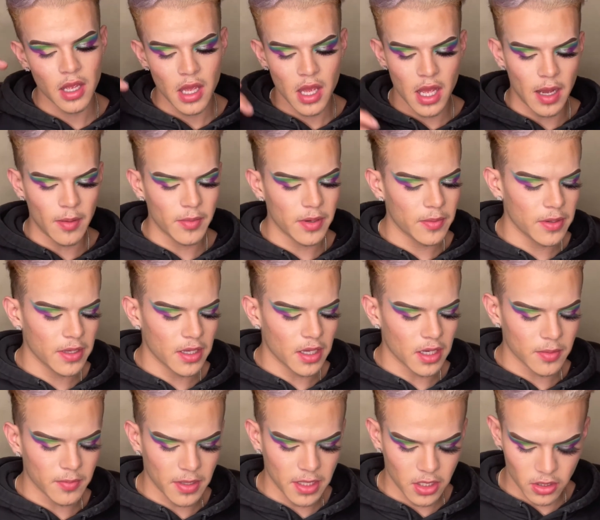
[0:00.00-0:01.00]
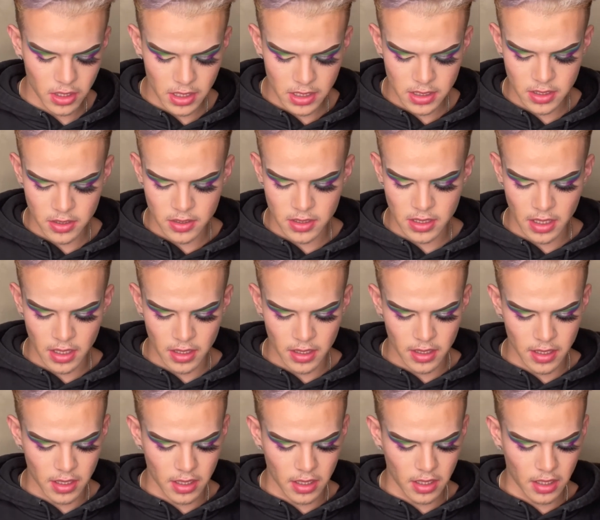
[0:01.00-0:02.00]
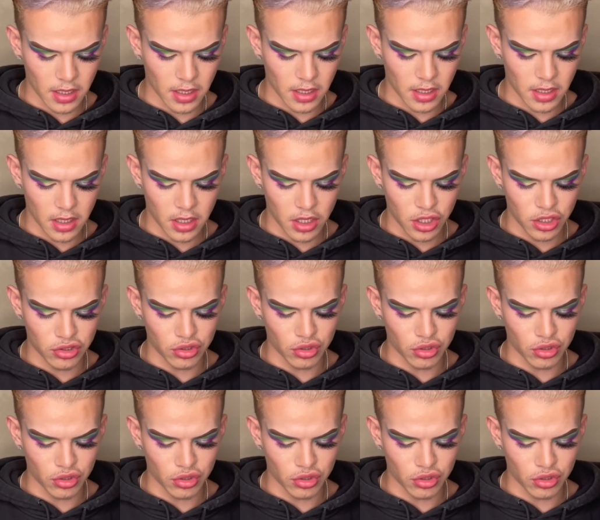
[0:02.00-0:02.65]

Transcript: I'm going to be cutting my crease using the